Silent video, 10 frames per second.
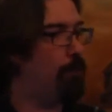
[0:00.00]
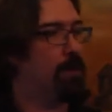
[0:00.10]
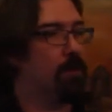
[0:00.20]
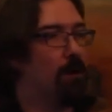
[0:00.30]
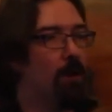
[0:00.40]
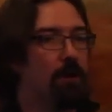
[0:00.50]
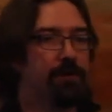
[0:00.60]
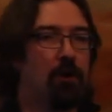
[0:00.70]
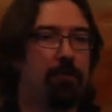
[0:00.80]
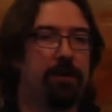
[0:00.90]
open call
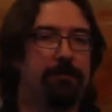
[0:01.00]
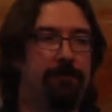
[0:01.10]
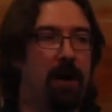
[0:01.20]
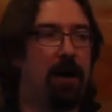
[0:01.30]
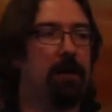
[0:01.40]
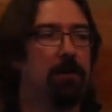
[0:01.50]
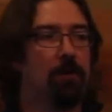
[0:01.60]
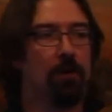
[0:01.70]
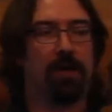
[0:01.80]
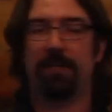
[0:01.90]
to open a file,
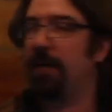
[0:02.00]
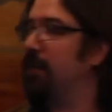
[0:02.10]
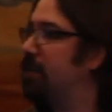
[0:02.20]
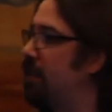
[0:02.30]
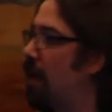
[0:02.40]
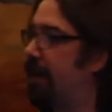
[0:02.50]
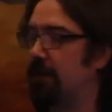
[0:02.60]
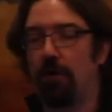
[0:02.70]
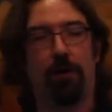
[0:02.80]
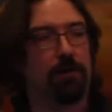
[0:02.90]
or a, a,
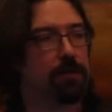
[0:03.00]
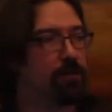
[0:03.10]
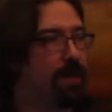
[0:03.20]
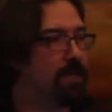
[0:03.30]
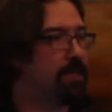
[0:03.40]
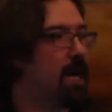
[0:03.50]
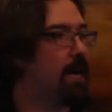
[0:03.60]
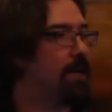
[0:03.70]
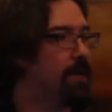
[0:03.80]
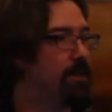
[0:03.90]
socket call to create a
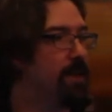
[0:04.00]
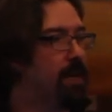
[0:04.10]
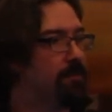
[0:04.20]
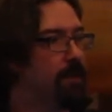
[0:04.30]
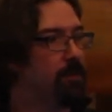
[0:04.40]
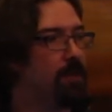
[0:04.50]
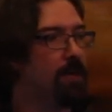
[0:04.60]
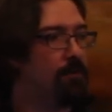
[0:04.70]
socket at the native level,